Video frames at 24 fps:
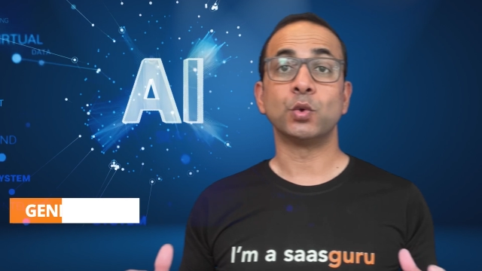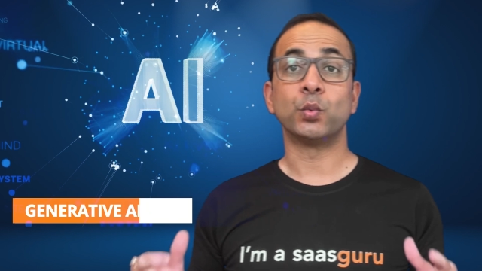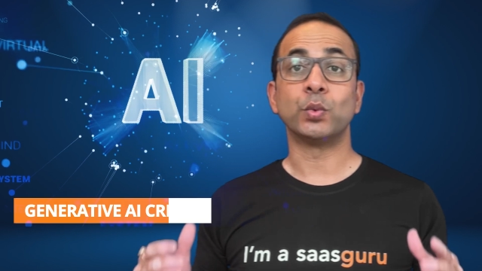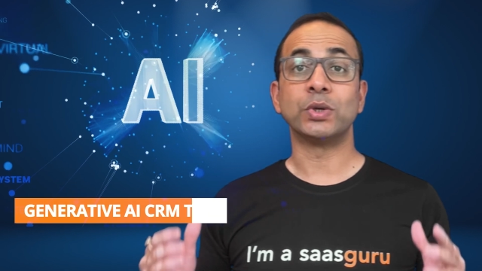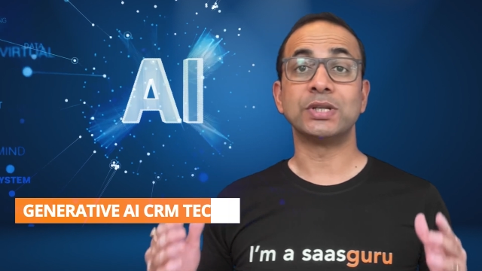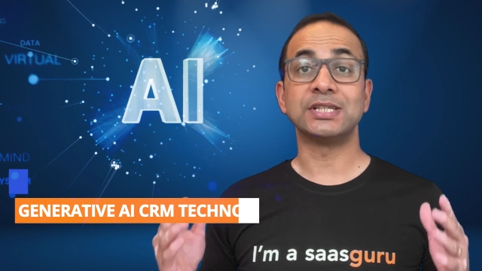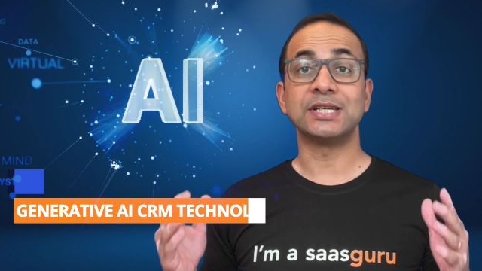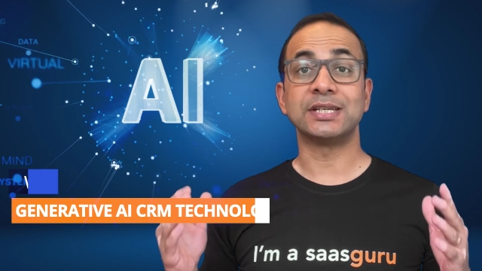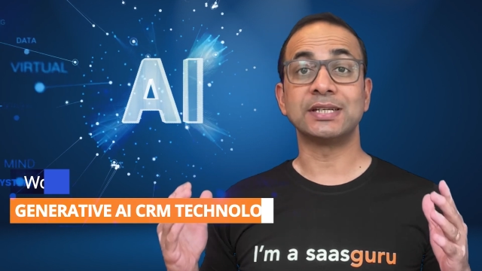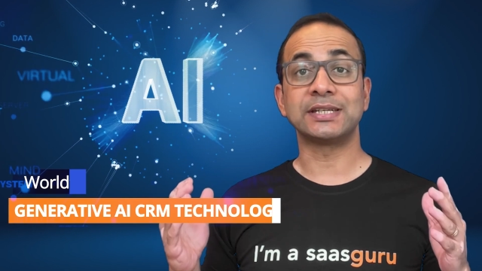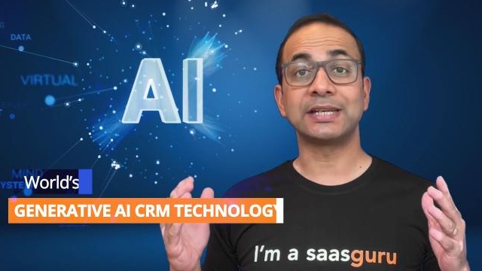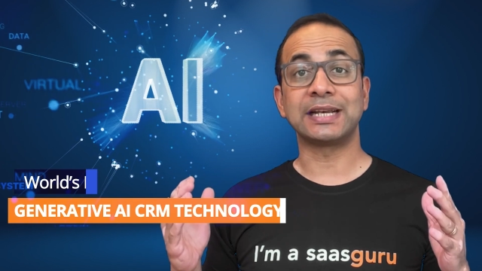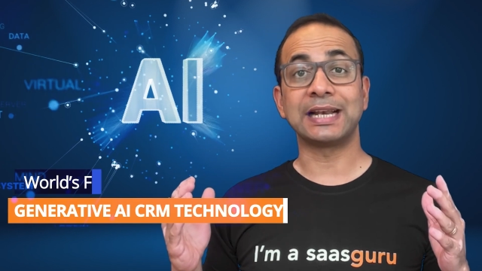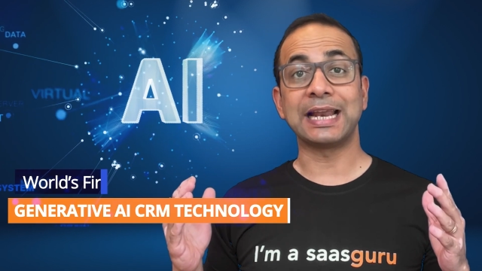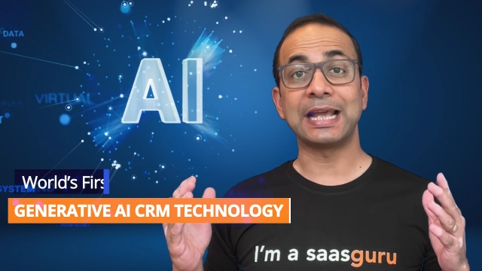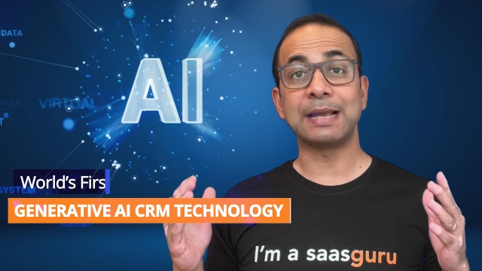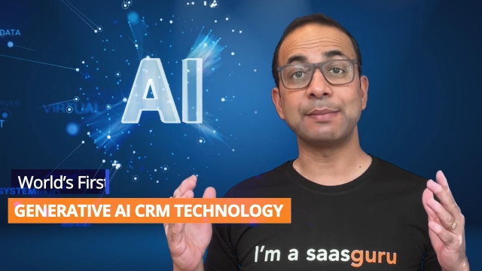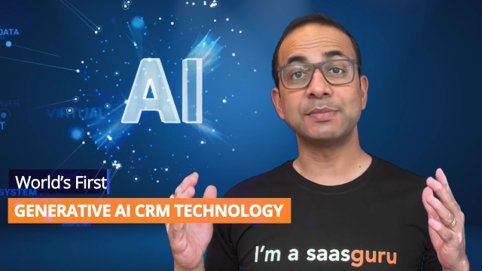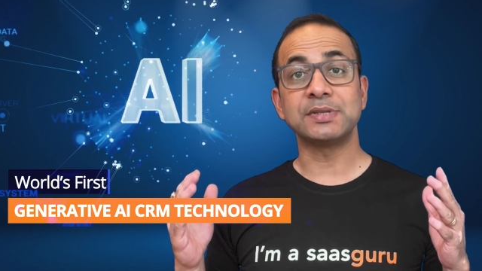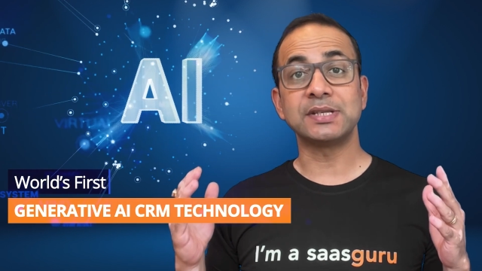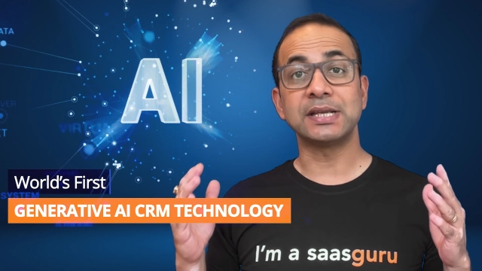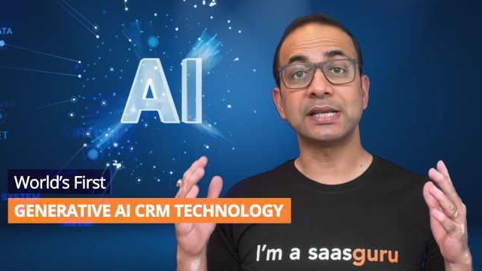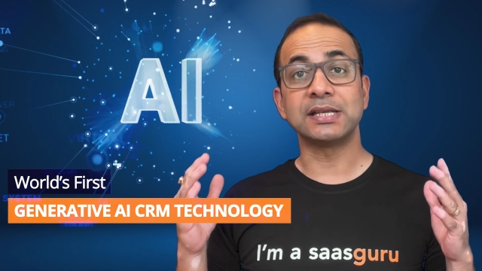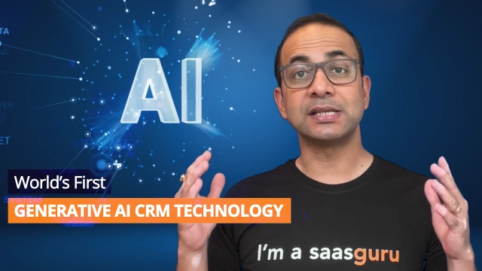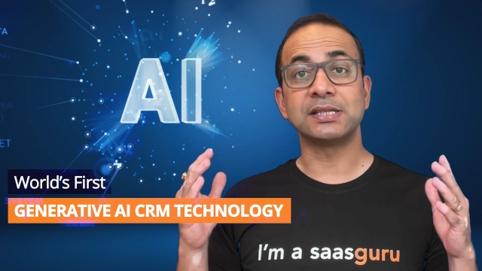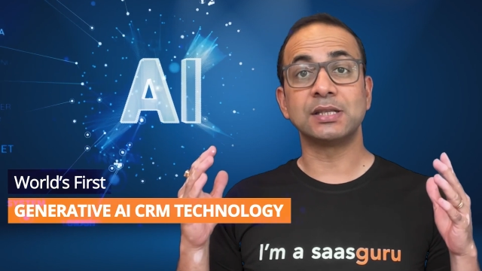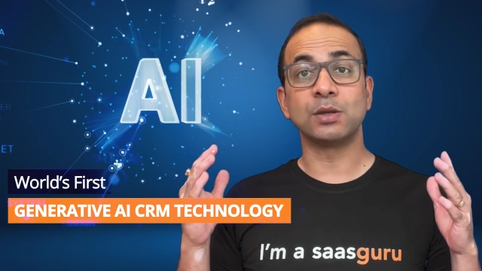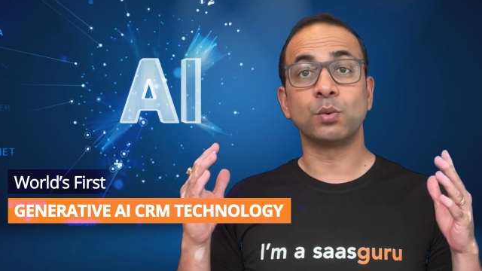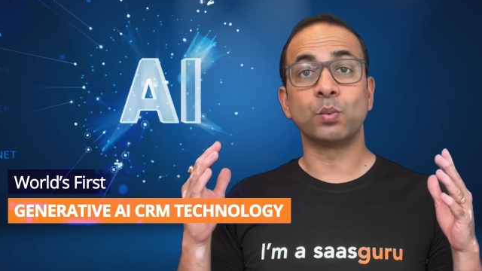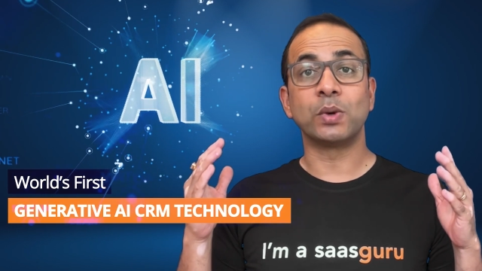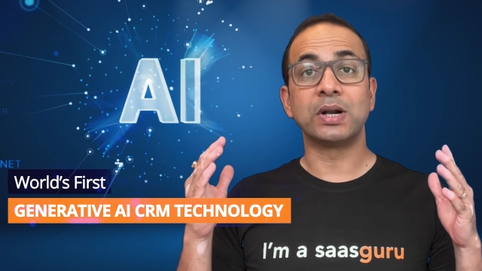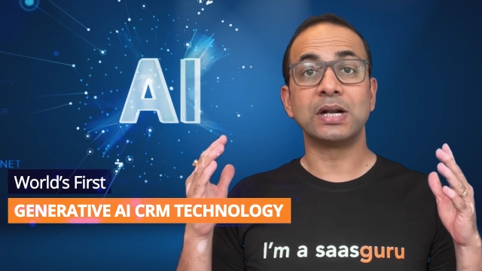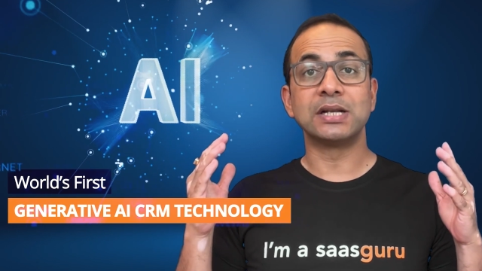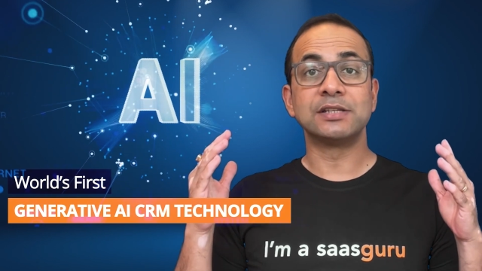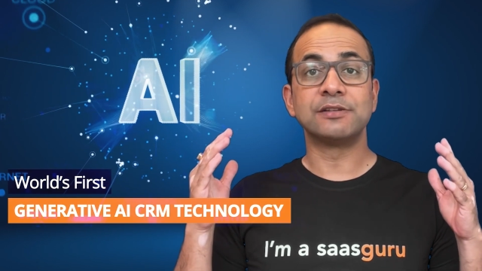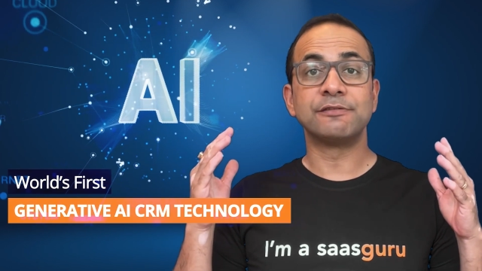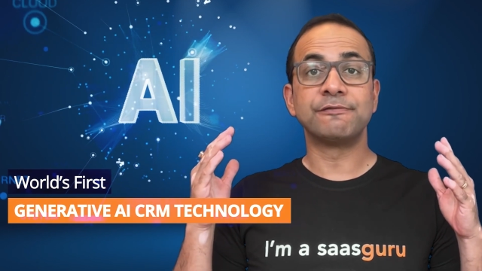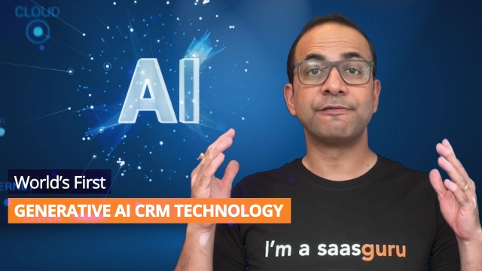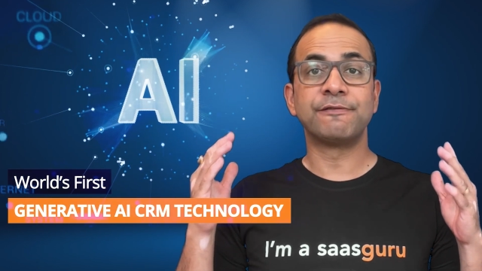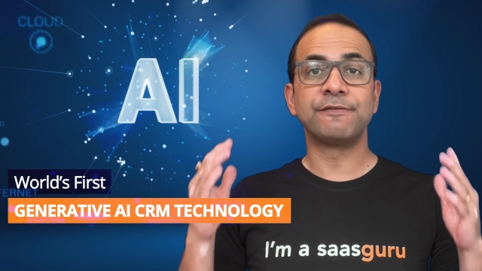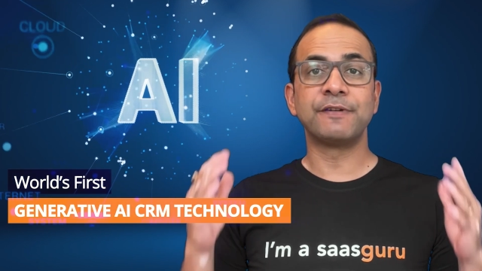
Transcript: which it claims is the world's